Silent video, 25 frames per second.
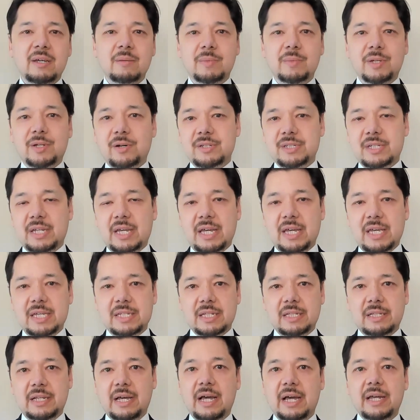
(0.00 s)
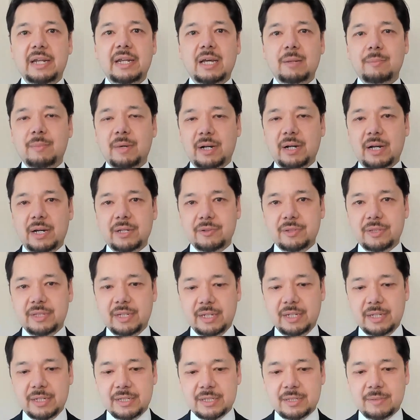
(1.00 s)
because it has the lining, among other
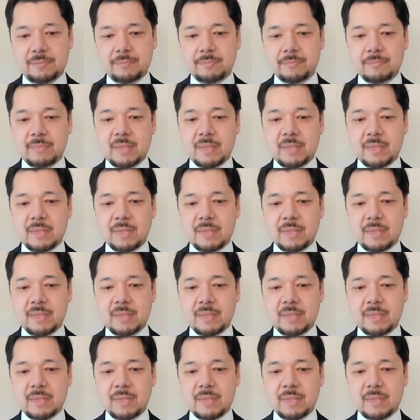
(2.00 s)
things.